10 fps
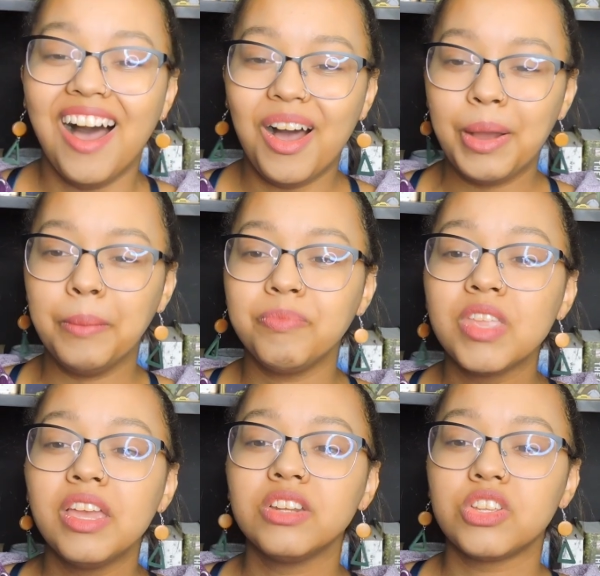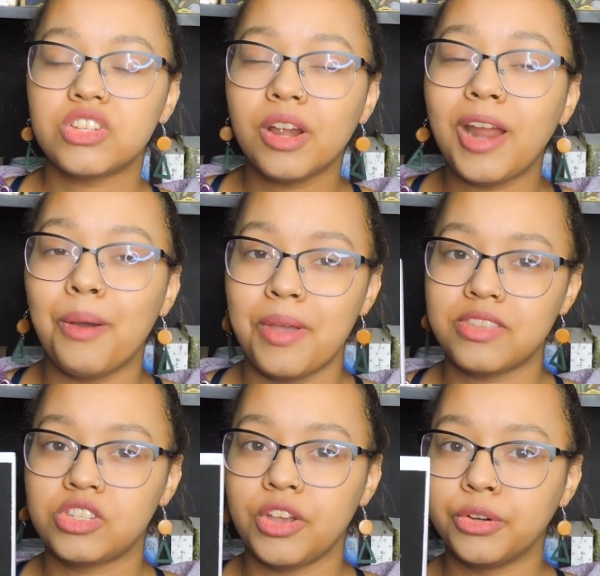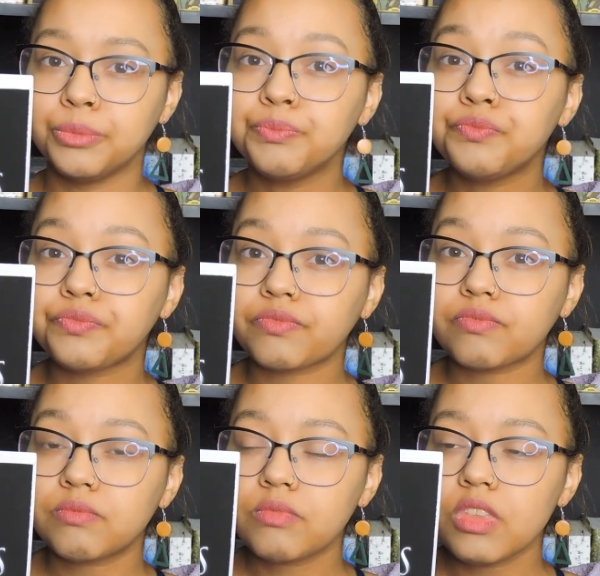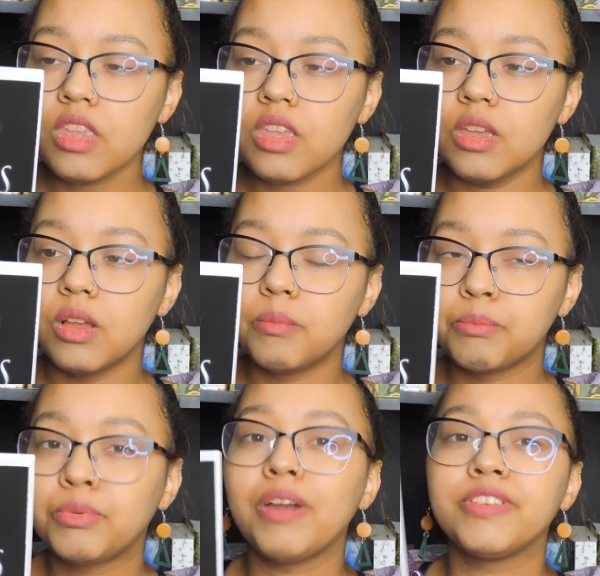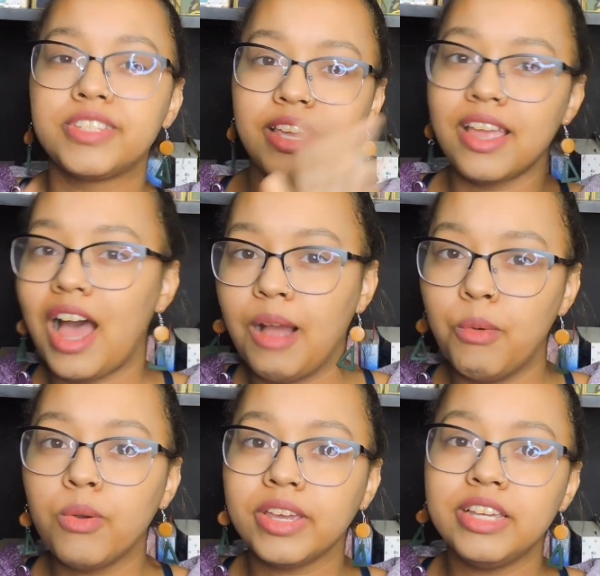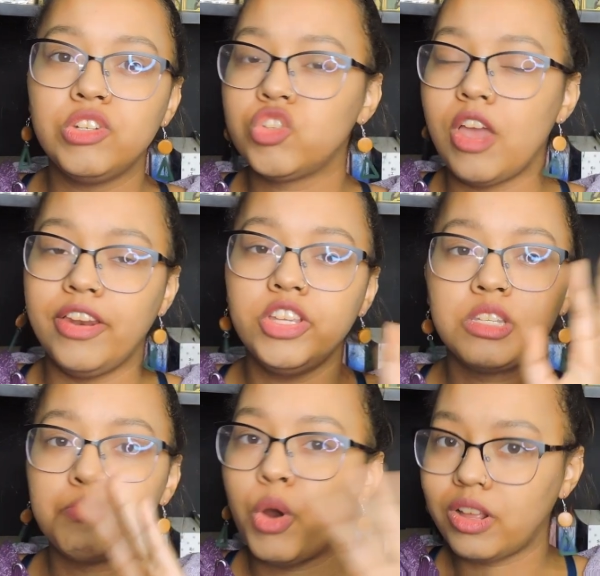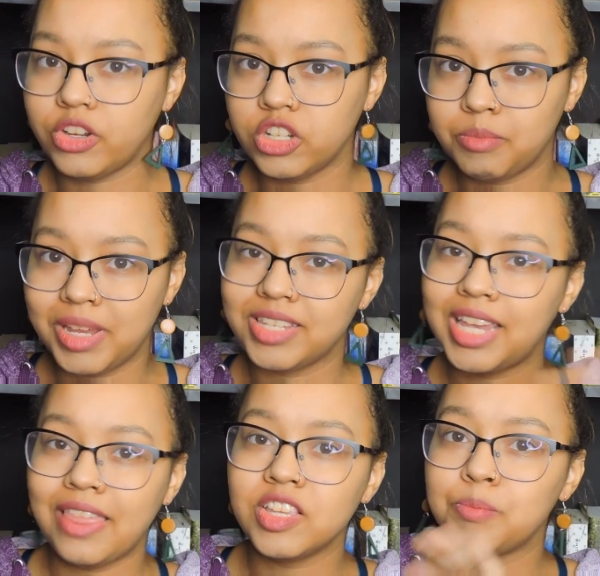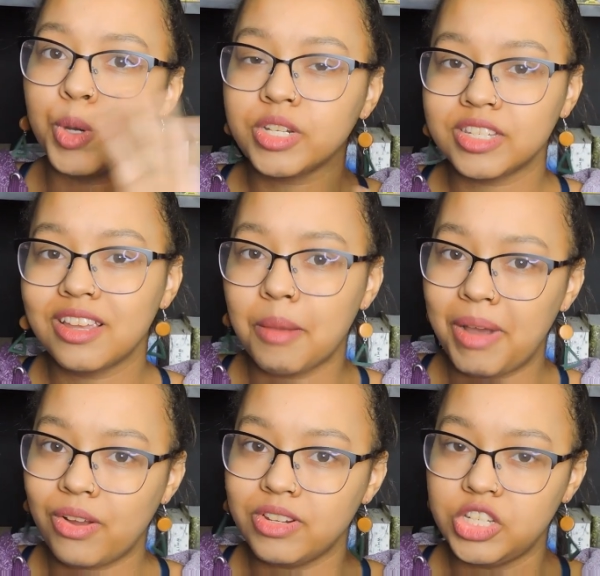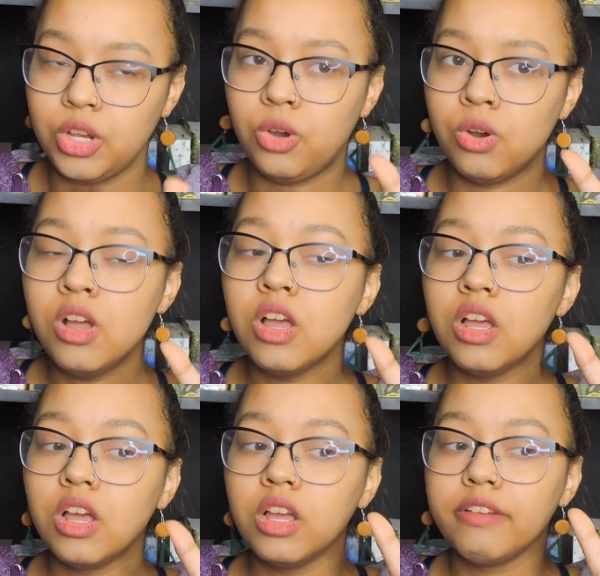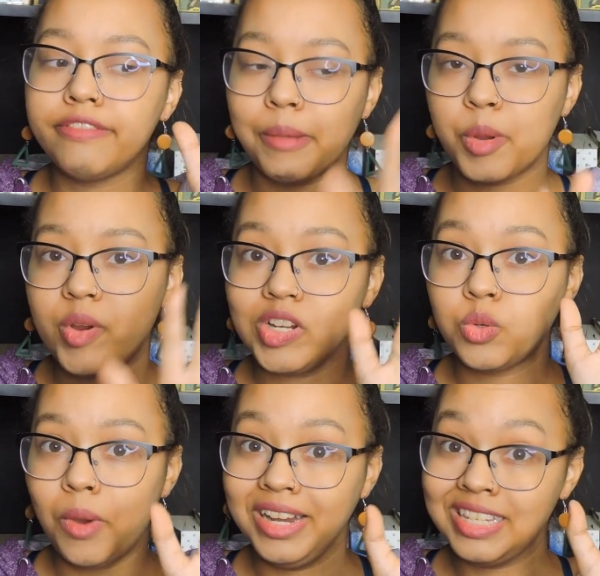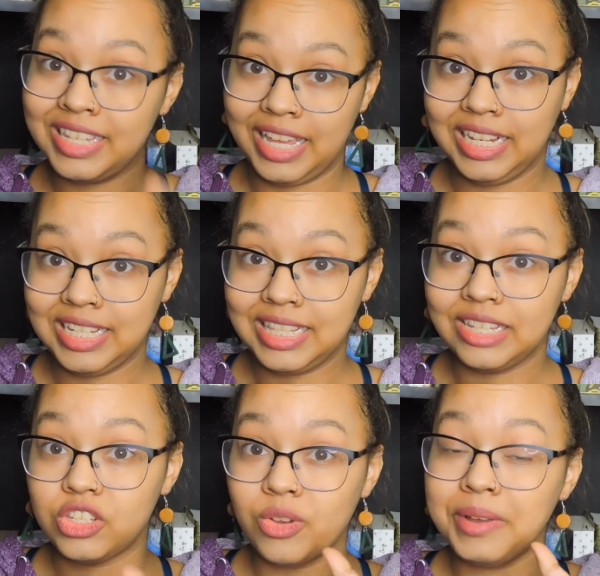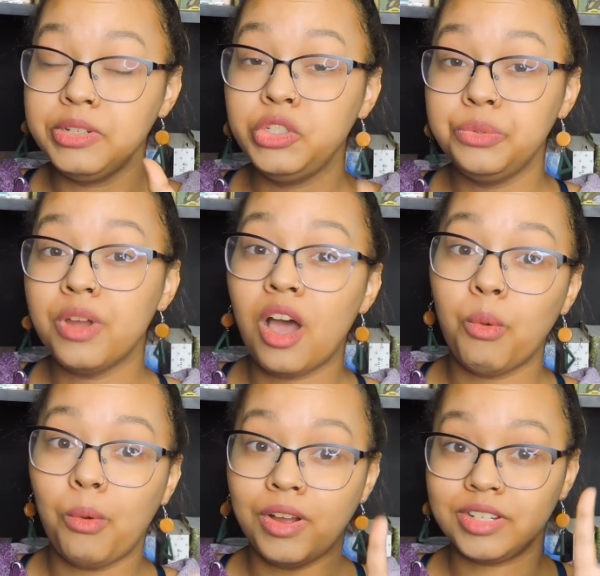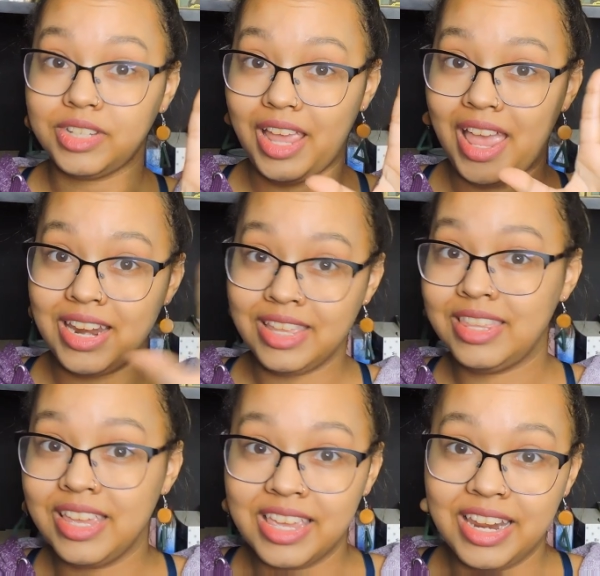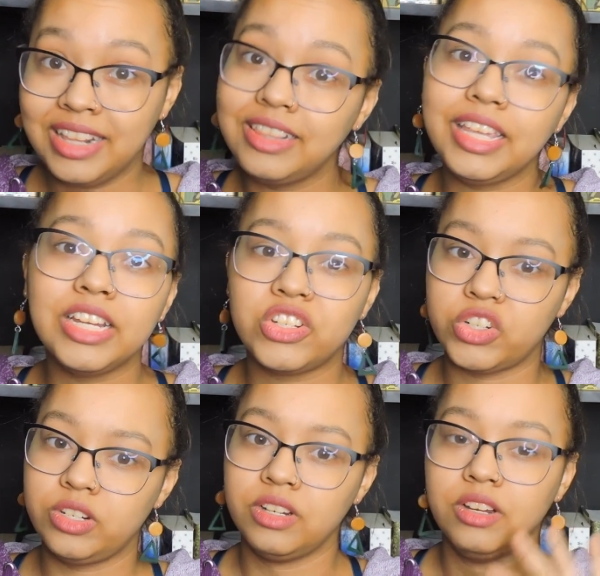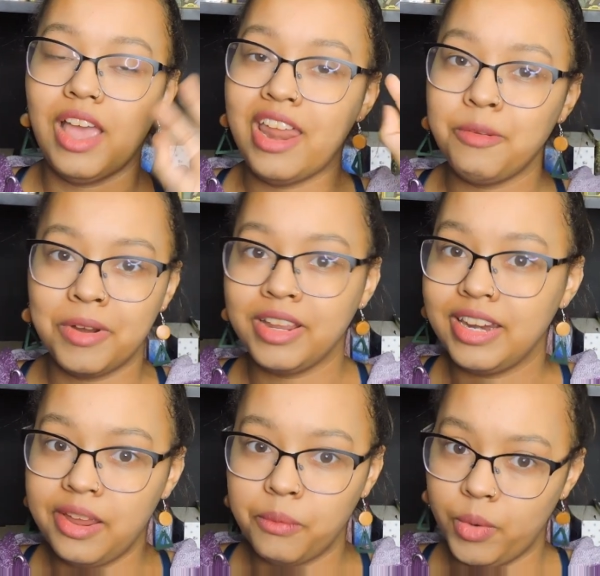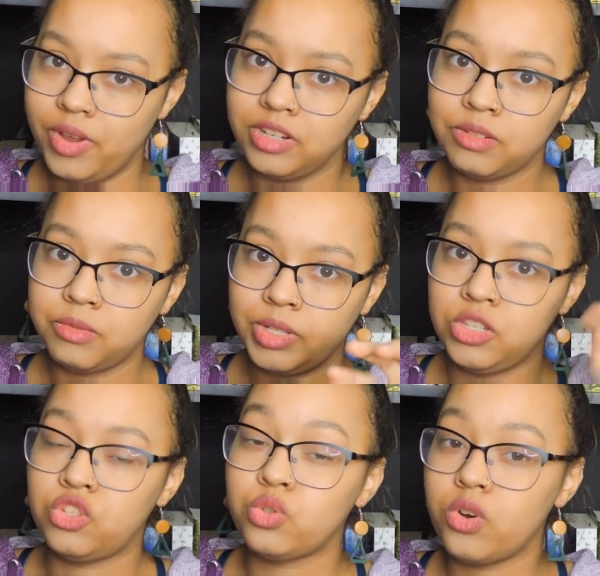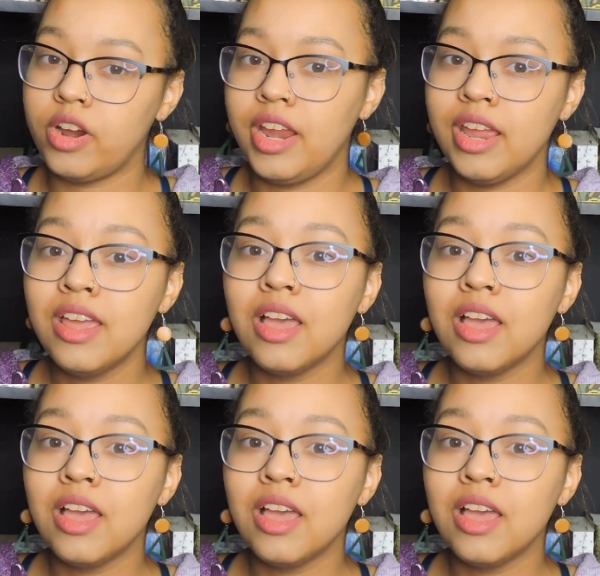To start out with, so prefacing, I won't get into any spoilers because again, this book doesn't come out until February 26th, so I do not want anything getting leaked or anyone getting ruined with the story,